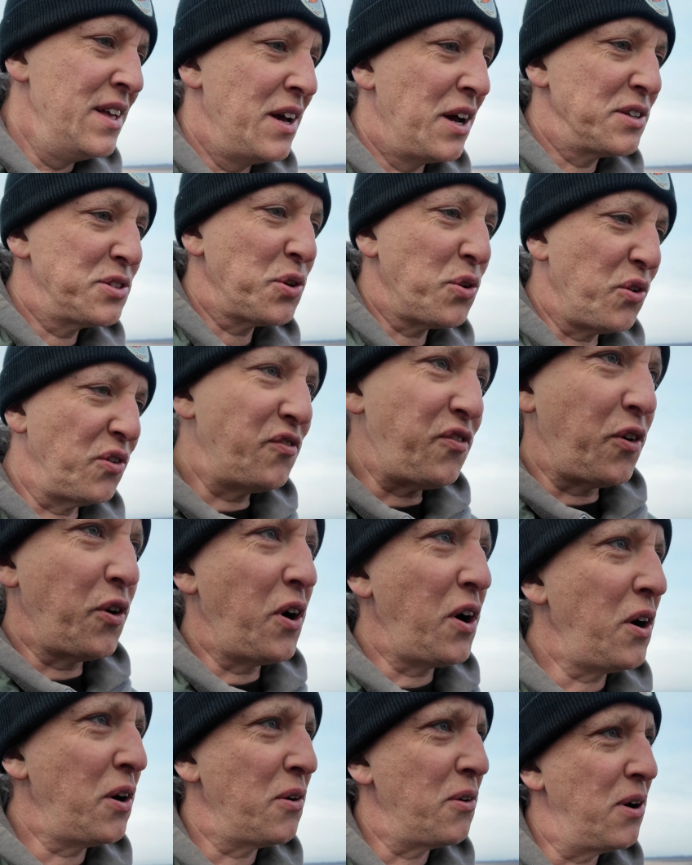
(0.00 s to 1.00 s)
I sort of thought,
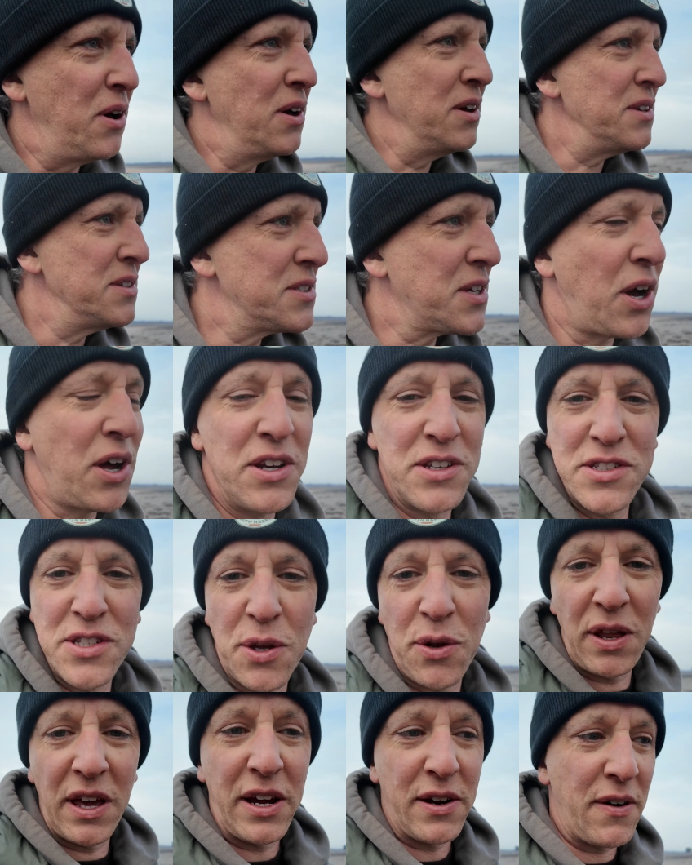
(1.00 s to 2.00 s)
oh, it's kind of
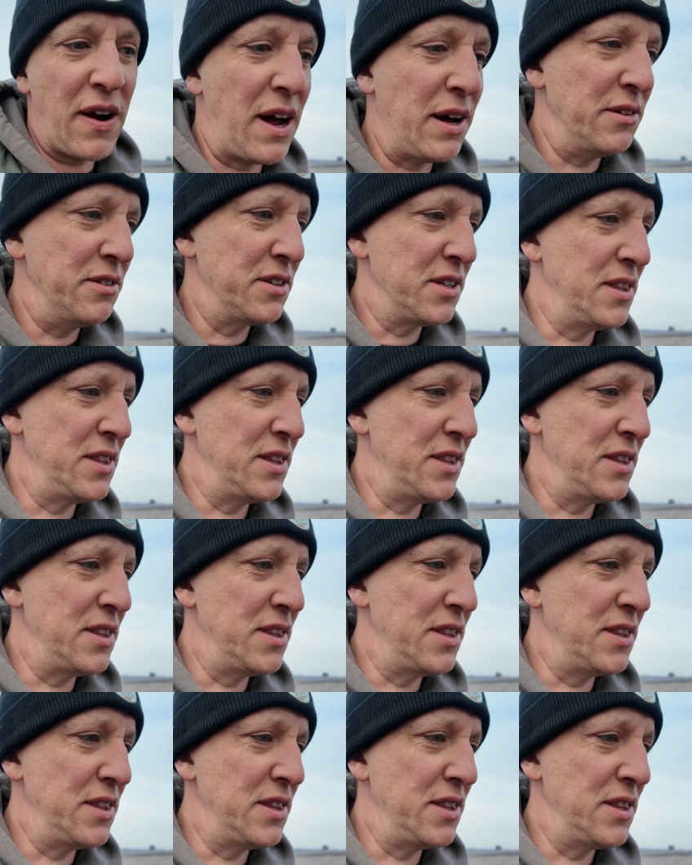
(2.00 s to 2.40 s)
solid ground,